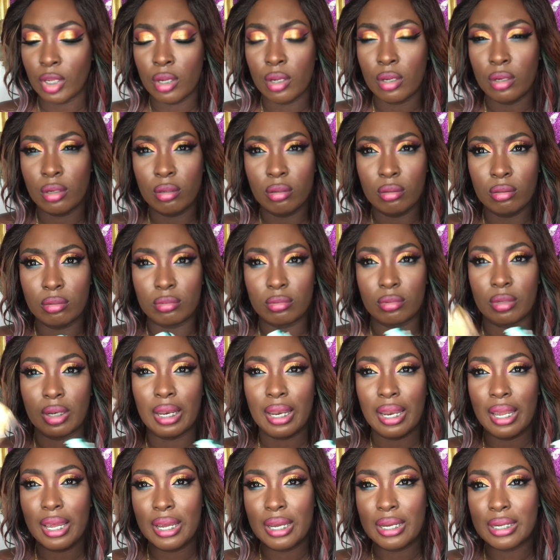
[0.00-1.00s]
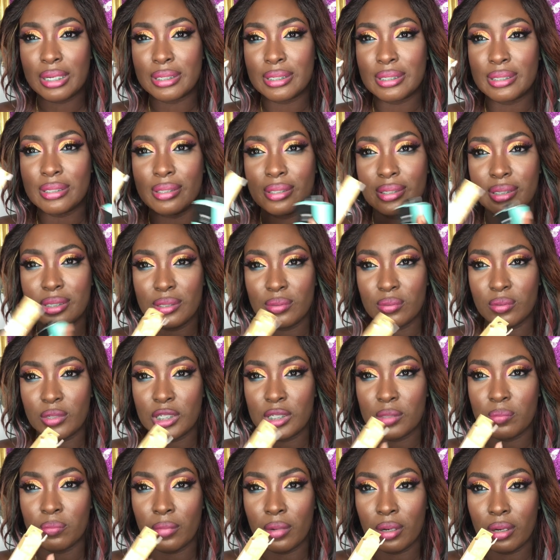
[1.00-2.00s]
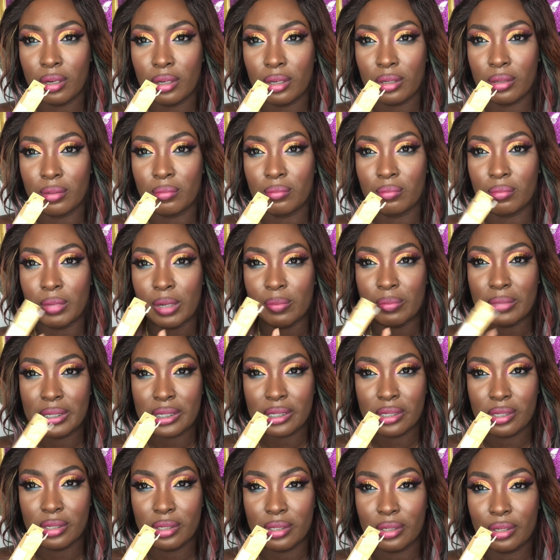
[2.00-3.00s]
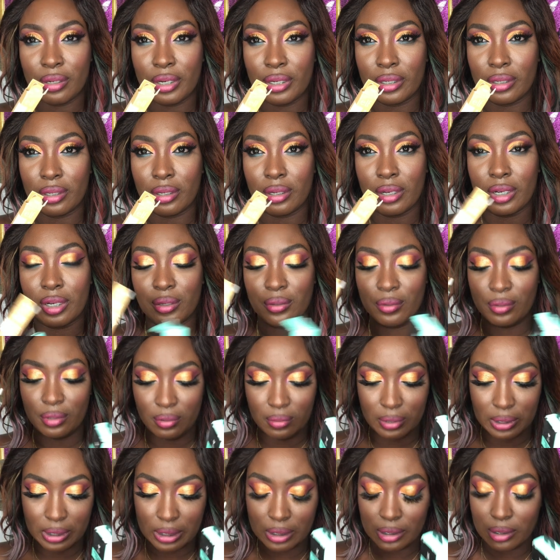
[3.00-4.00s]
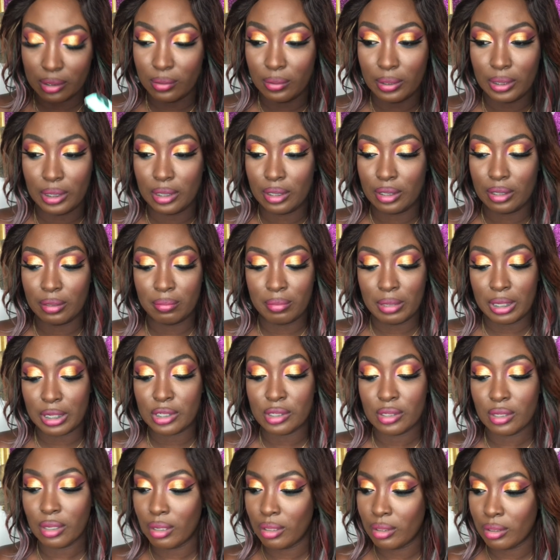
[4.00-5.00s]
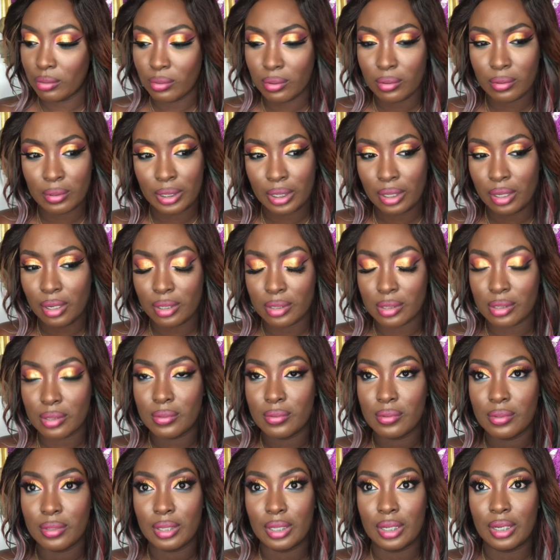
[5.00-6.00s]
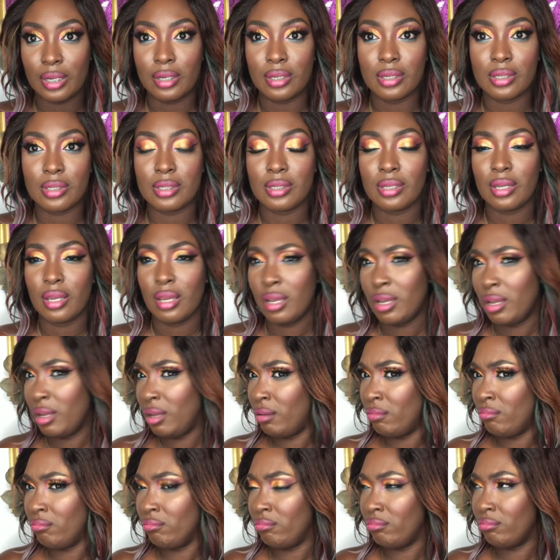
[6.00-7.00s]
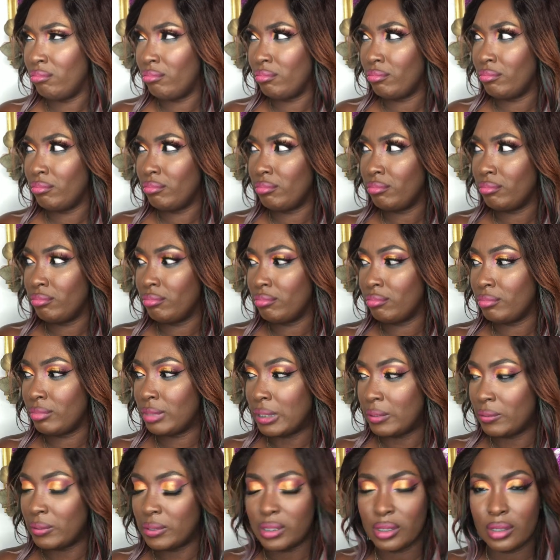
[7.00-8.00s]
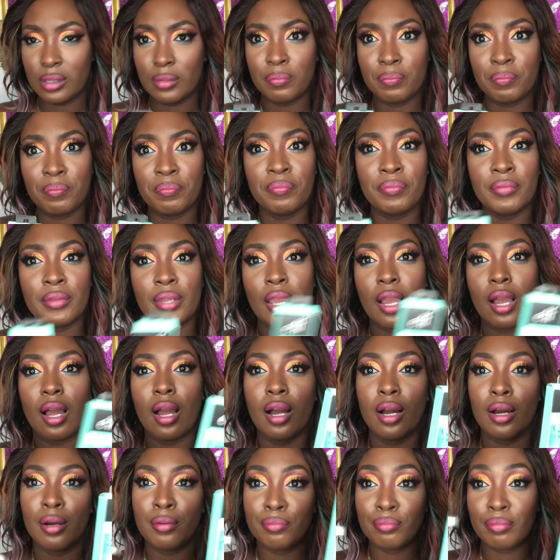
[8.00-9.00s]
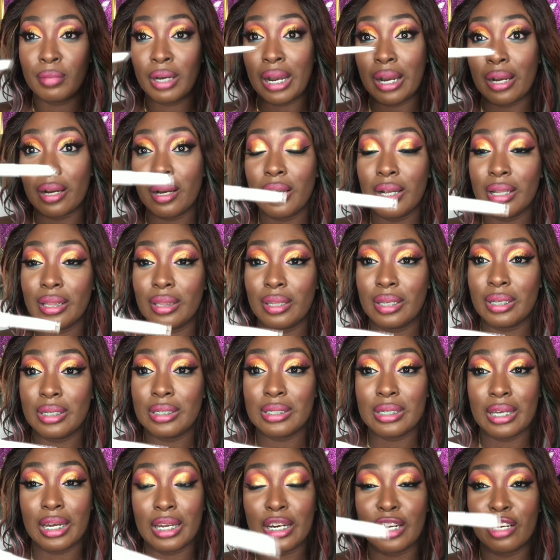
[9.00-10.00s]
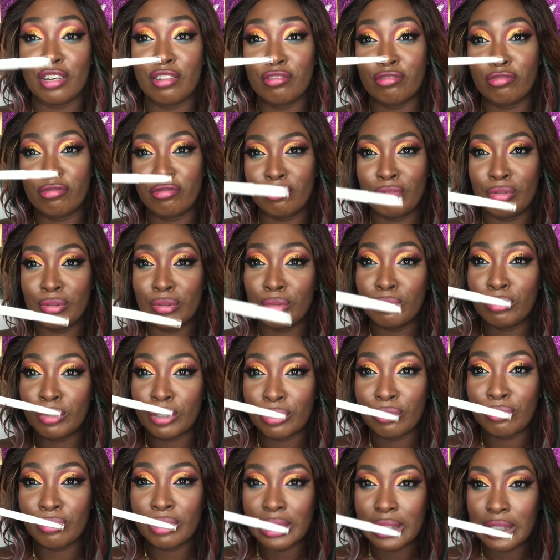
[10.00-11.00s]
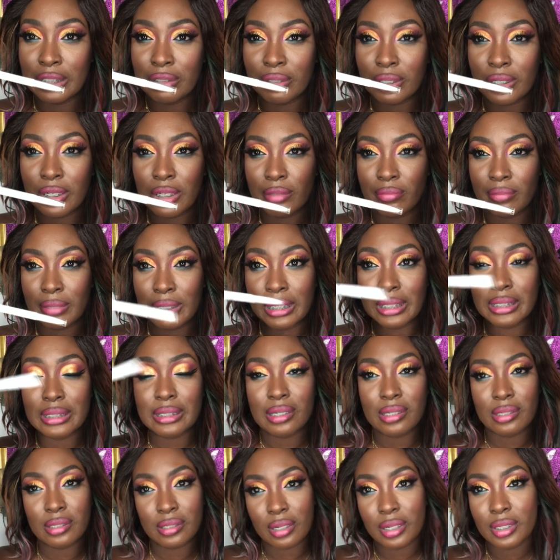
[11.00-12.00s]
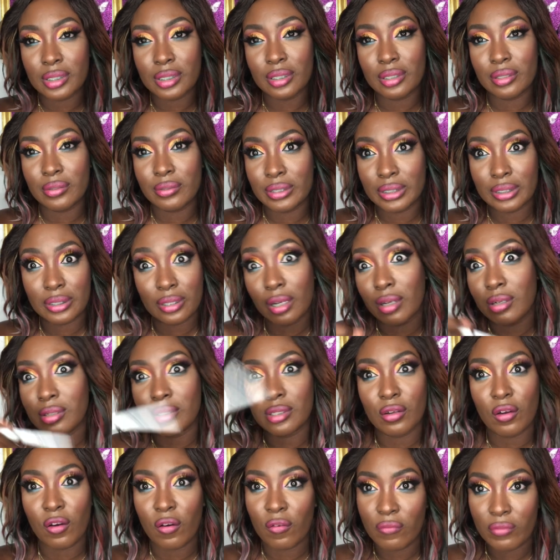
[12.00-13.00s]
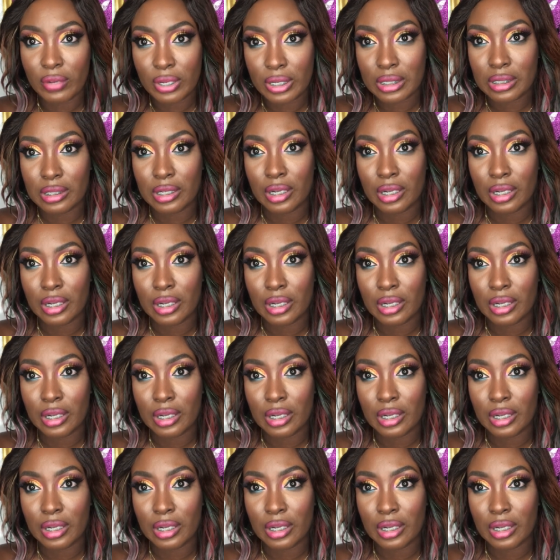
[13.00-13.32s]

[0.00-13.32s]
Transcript: No lies, this was bought by my sister-in-law. I don't know what it's doing back, so I only got two things. That was it. But I got this, and I would really recommend this. I started using it because obviously